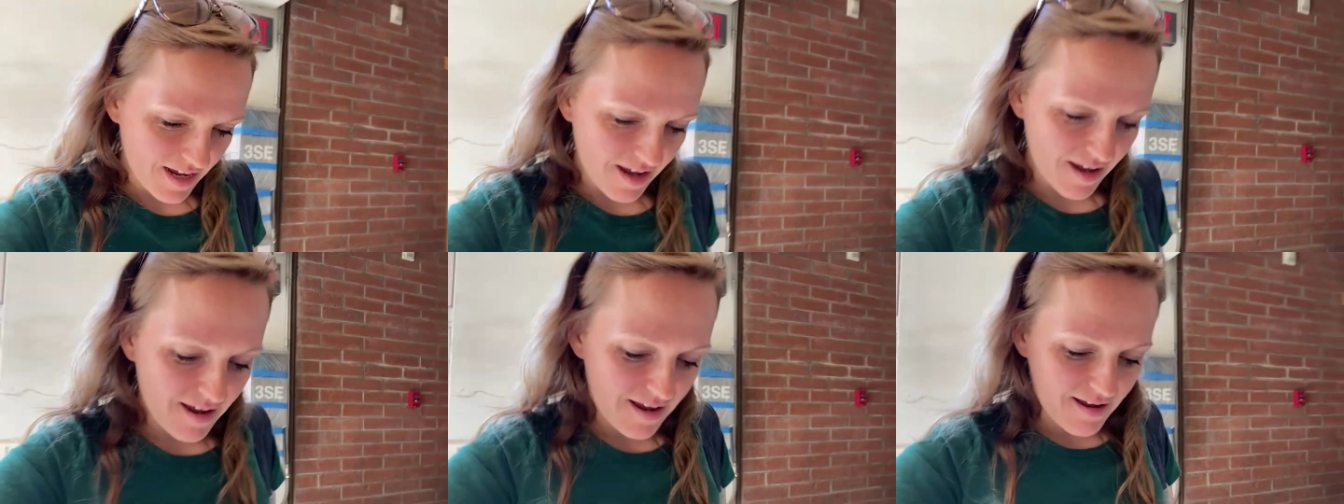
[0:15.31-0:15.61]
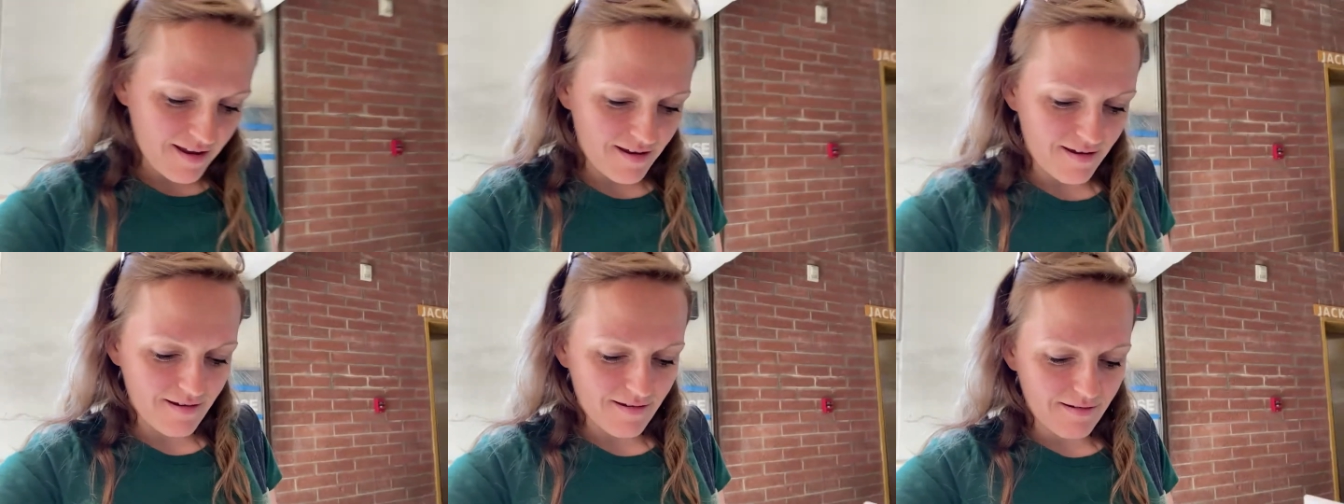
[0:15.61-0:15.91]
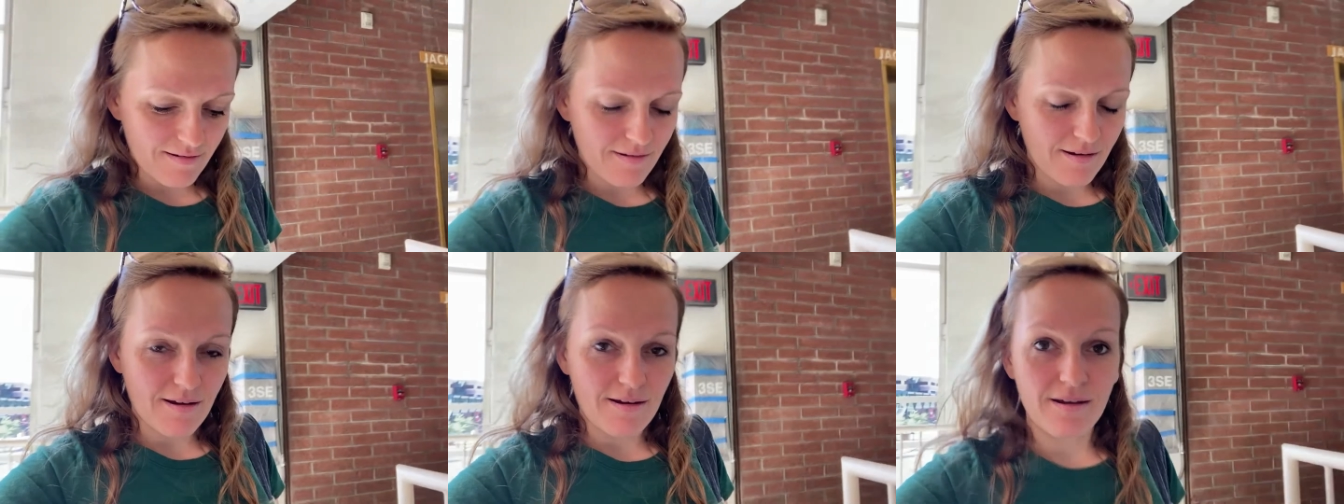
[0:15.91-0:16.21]

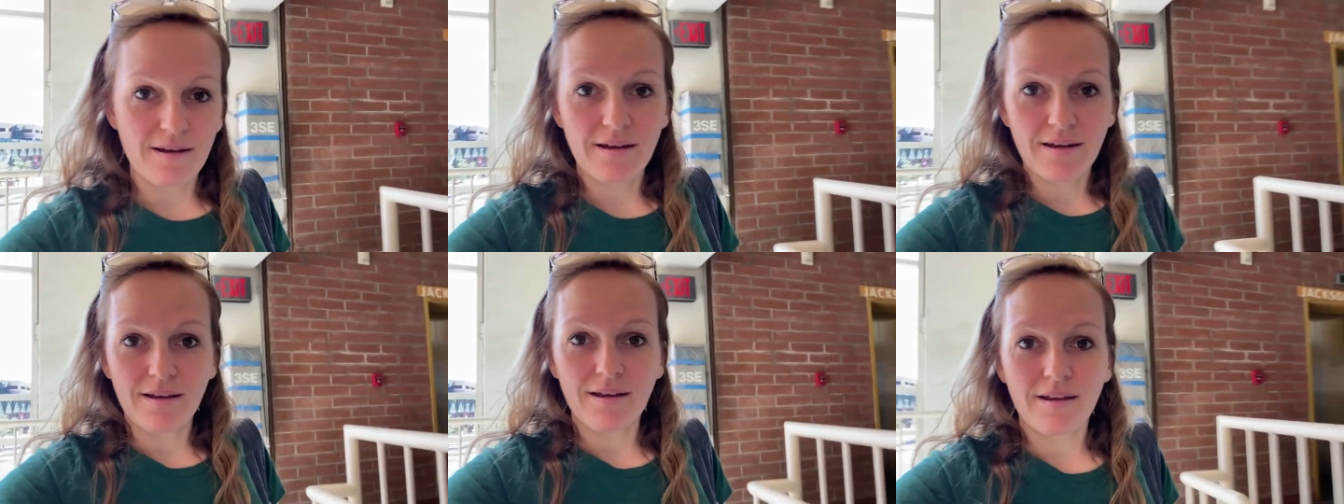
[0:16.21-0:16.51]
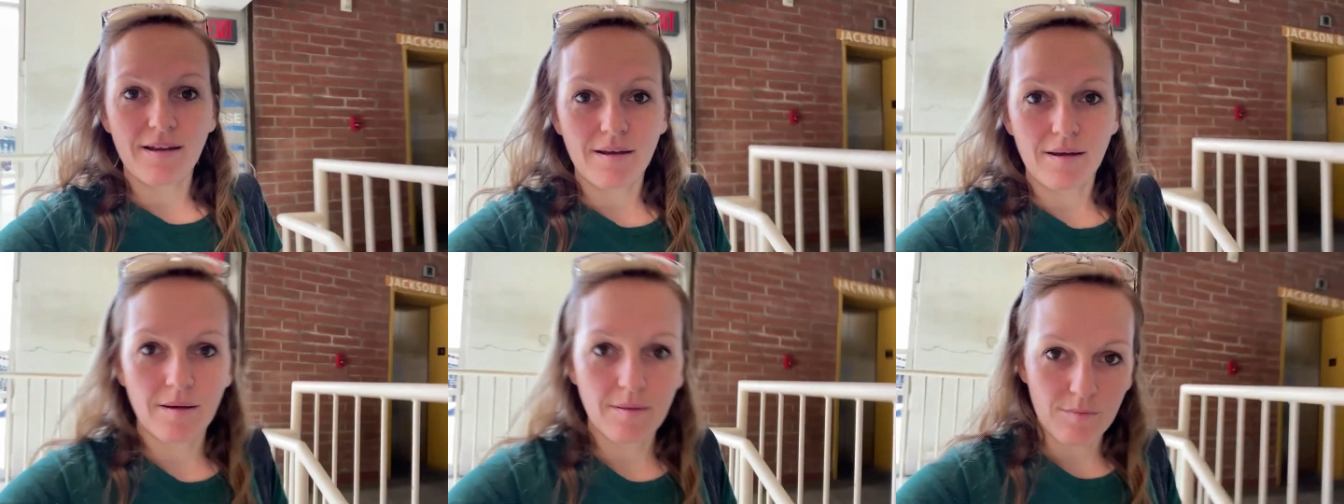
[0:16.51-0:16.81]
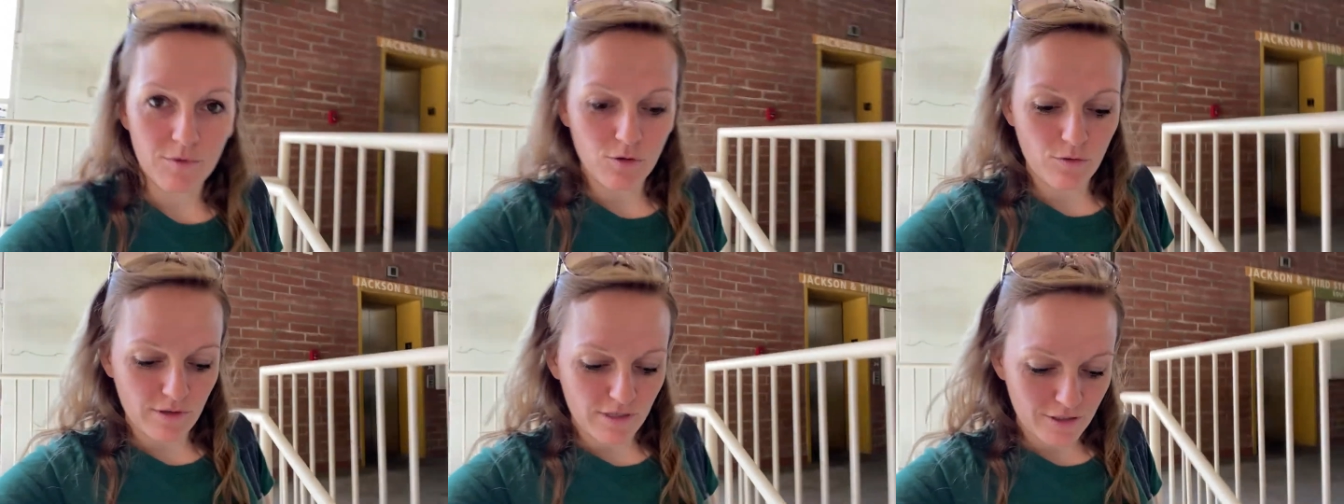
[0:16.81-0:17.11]
and I
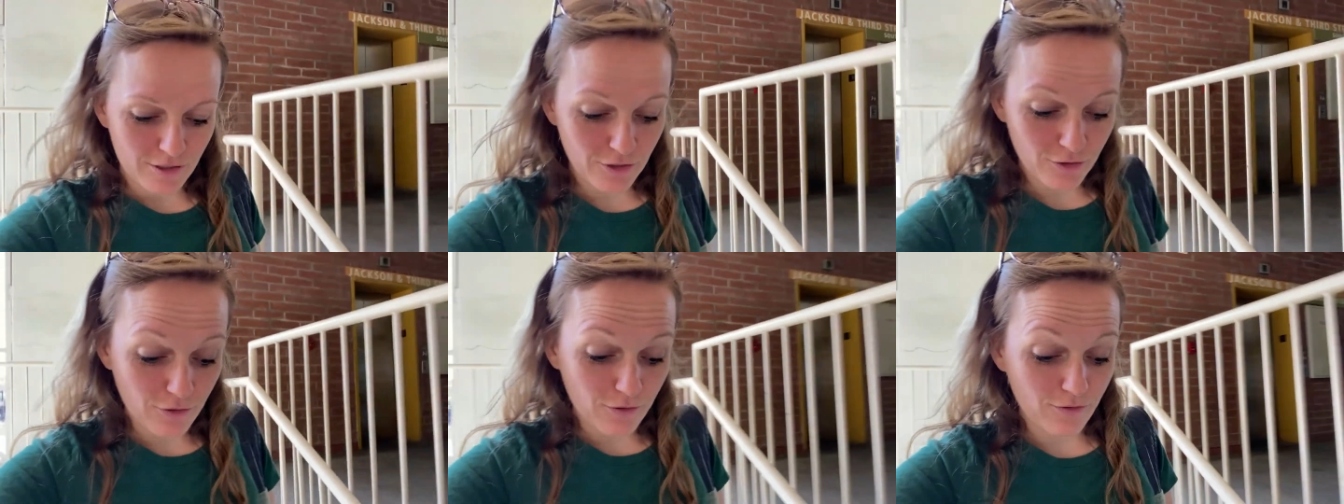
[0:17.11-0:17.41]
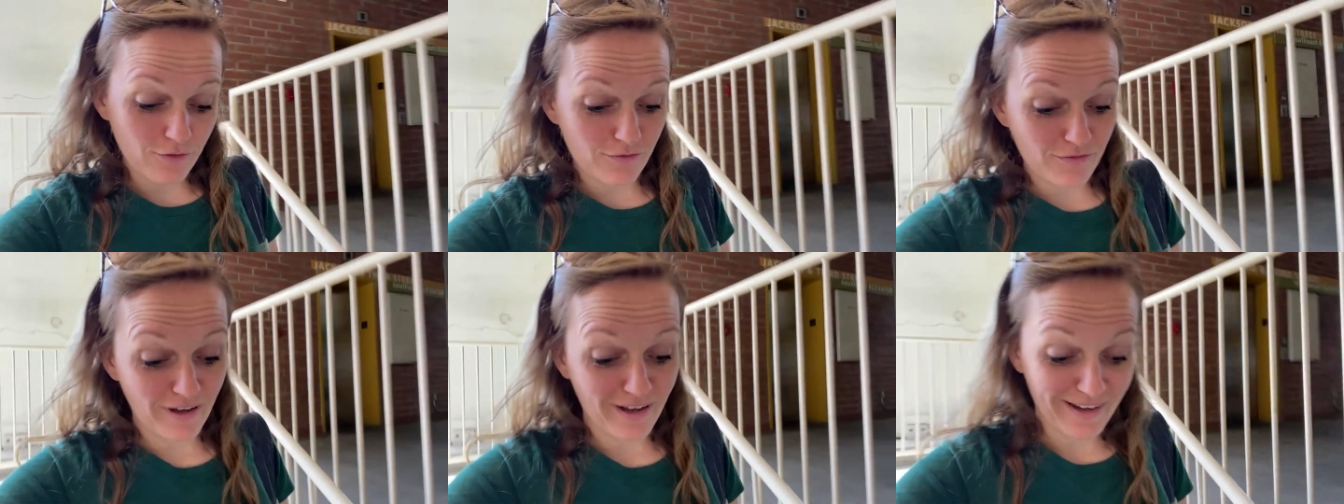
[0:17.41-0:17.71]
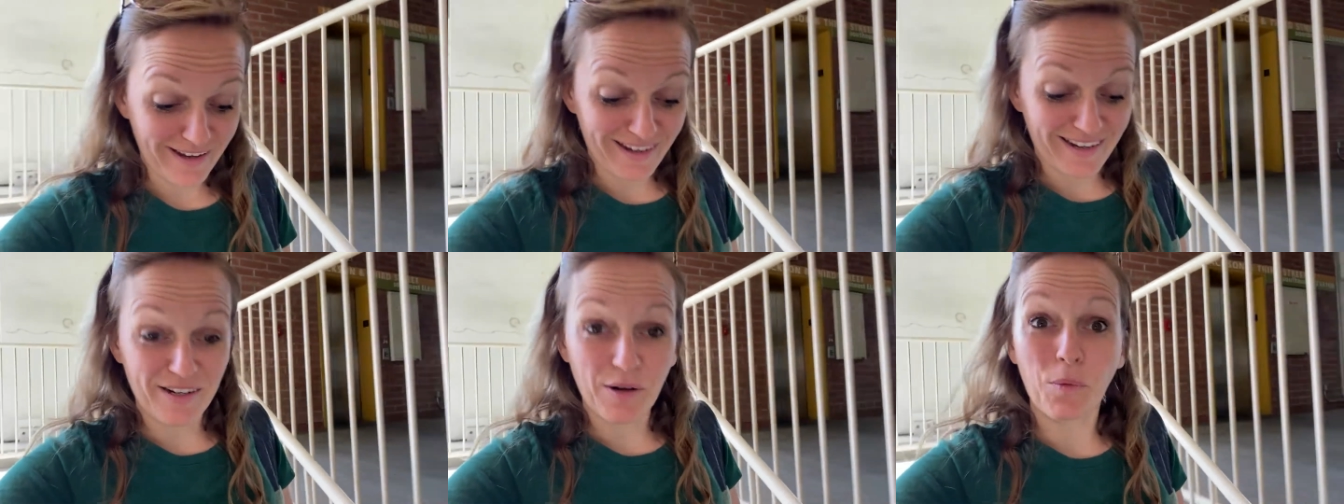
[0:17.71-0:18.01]
am going to go
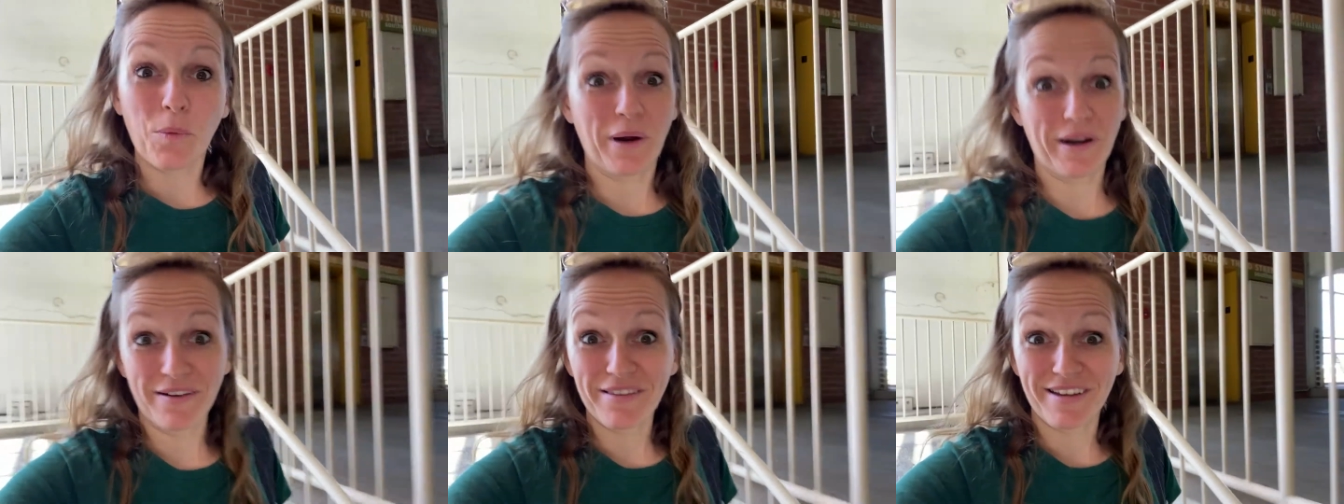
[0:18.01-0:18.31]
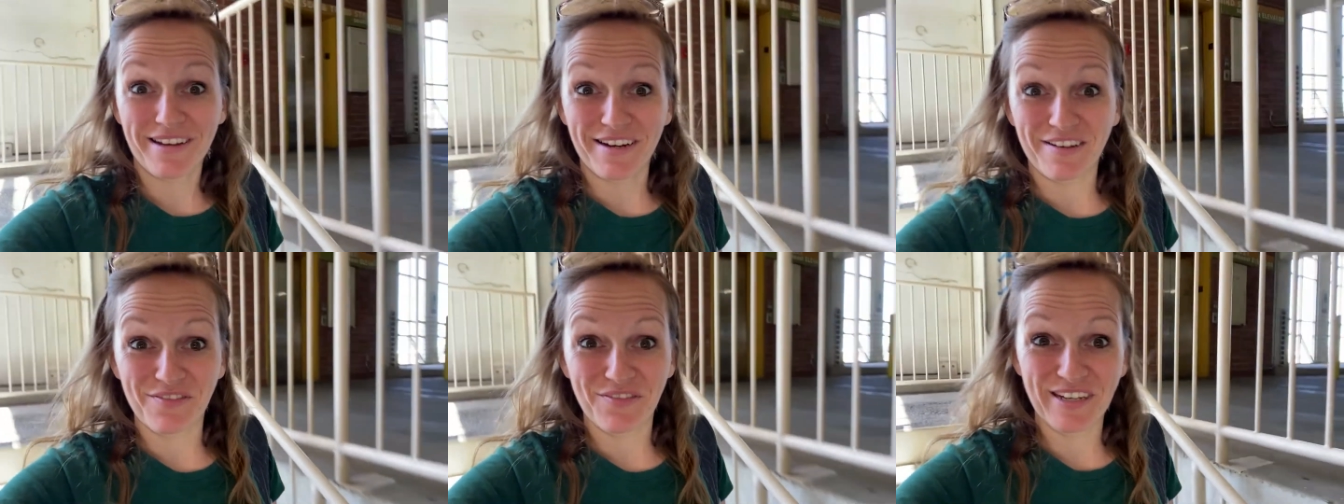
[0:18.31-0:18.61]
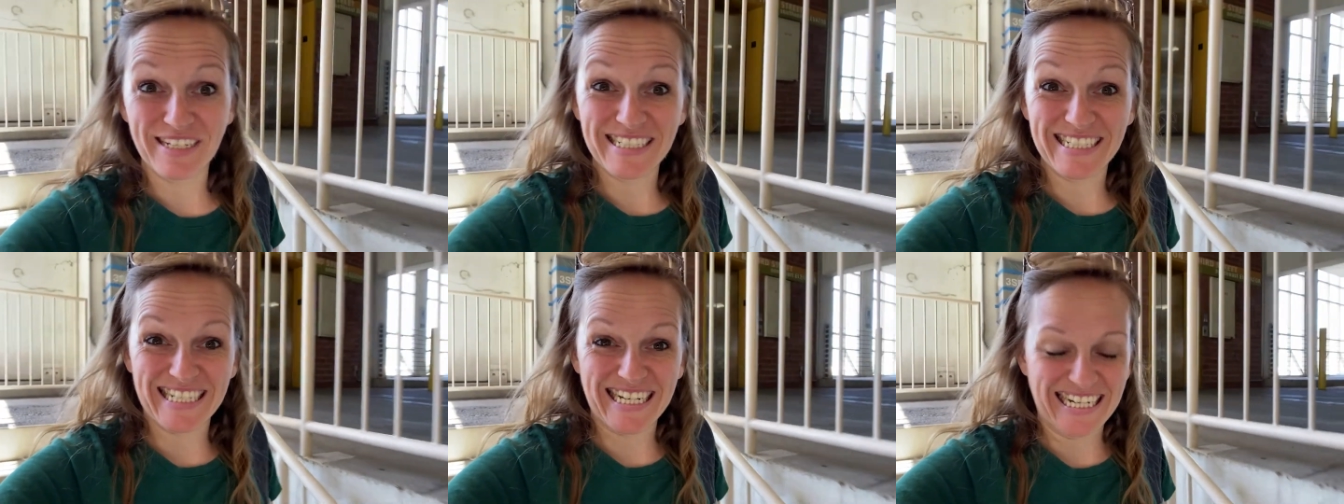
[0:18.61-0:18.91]
find where the
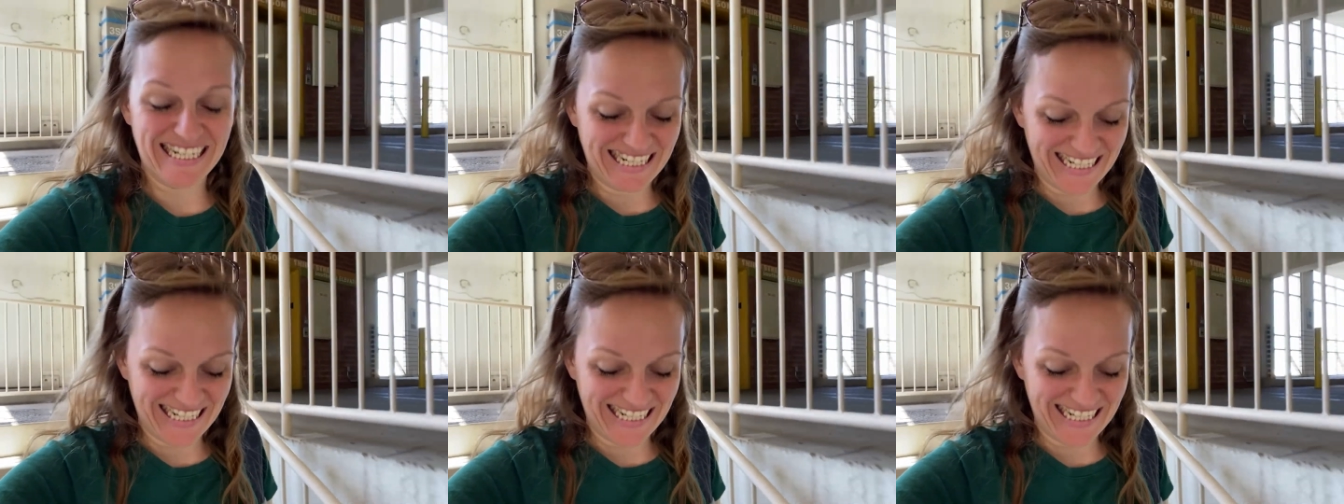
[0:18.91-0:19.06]
convention